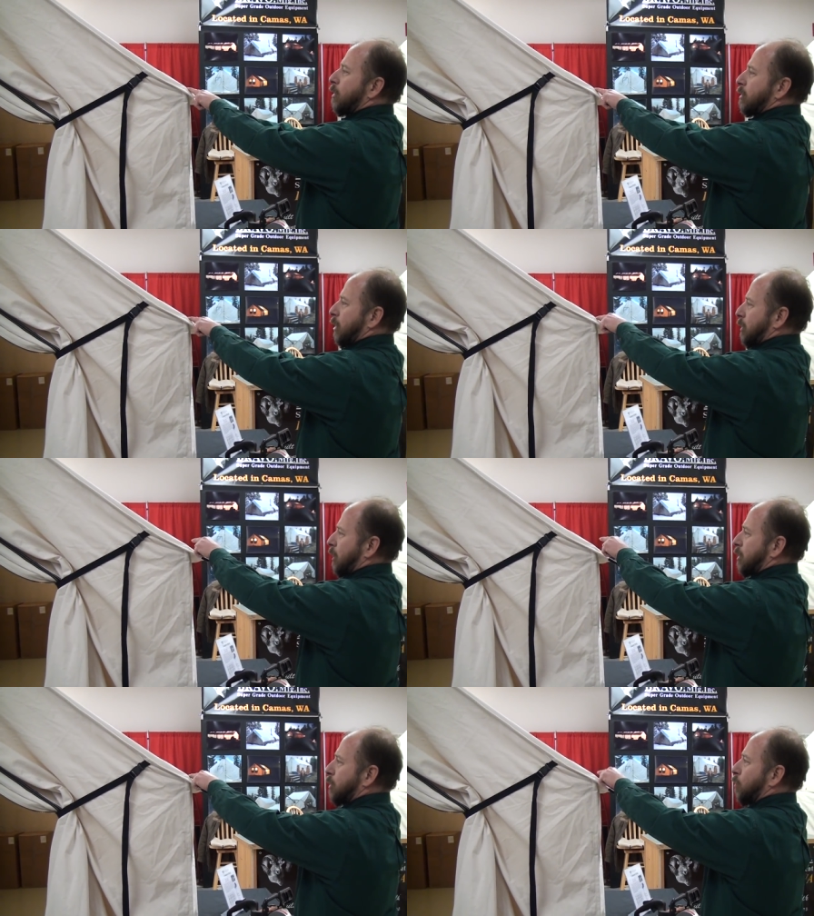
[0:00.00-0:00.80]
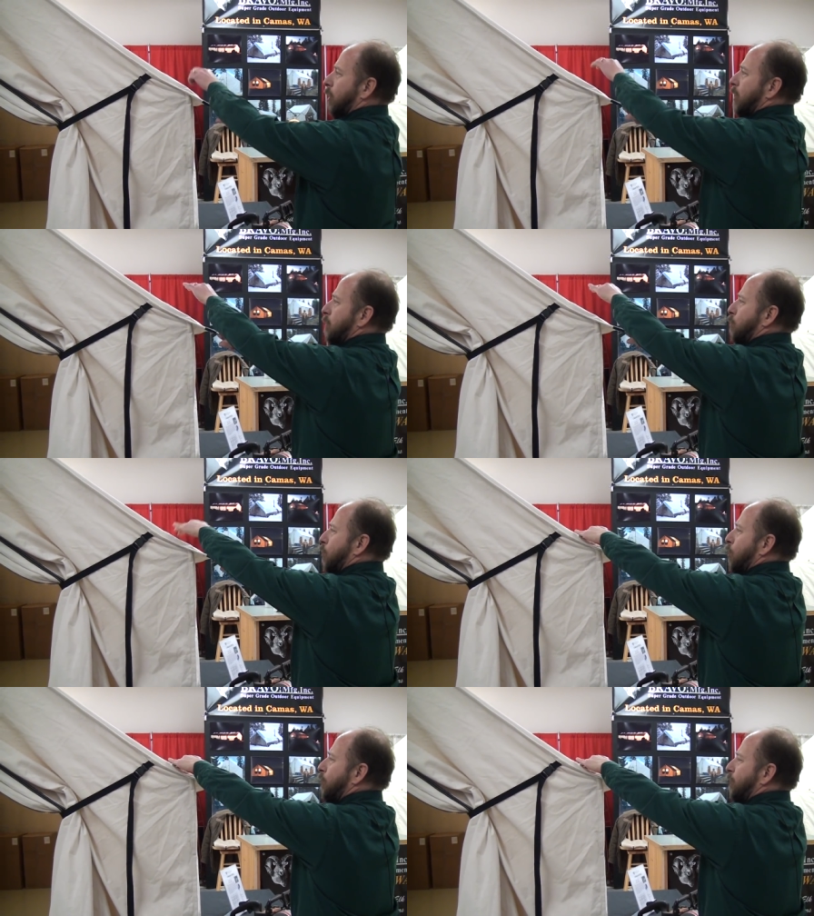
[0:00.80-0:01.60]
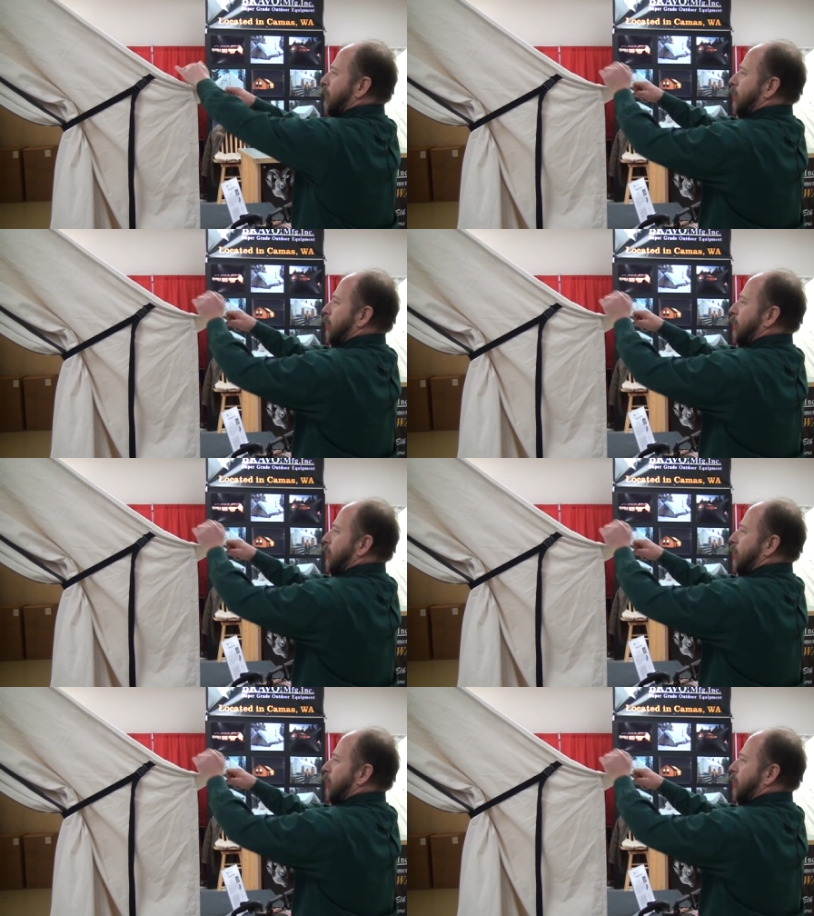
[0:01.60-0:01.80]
since this is where the roof